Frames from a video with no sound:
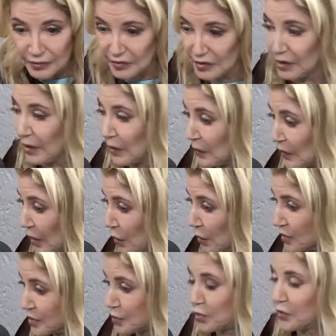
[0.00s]
the
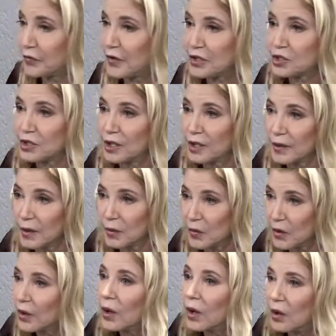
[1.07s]
oldest profession in the
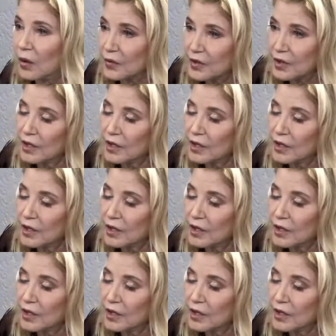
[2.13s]
world.